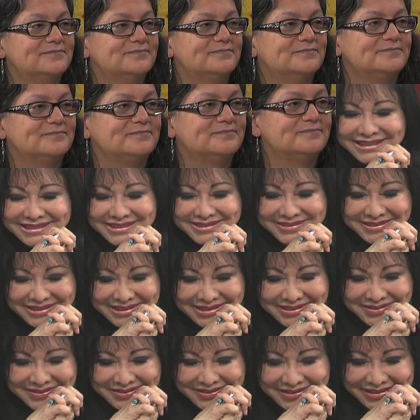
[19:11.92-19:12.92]
Ah, oh, that's
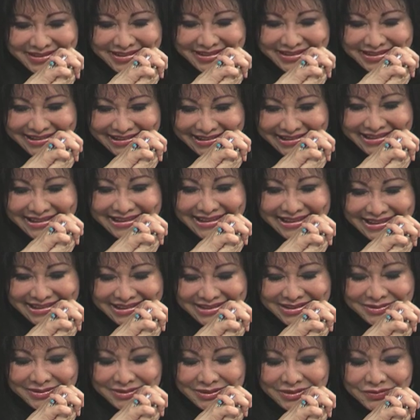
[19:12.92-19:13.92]
wonderful.
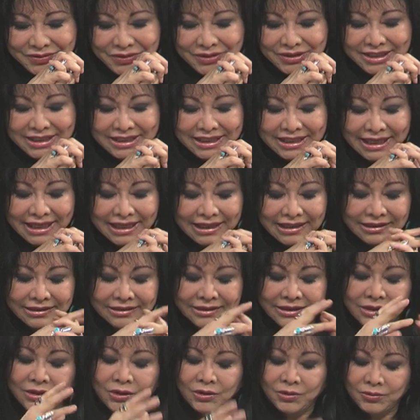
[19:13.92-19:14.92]
That's wonderful. And
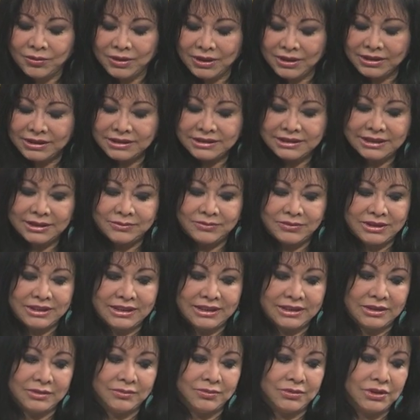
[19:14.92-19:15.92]
again, where can someone
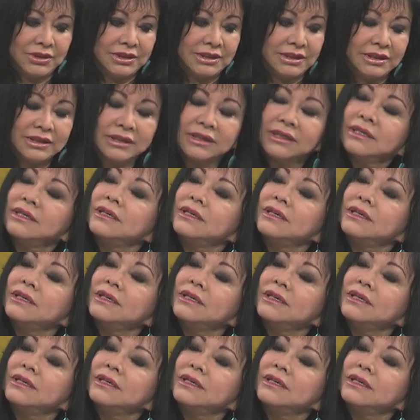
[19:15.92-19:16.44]
get the book?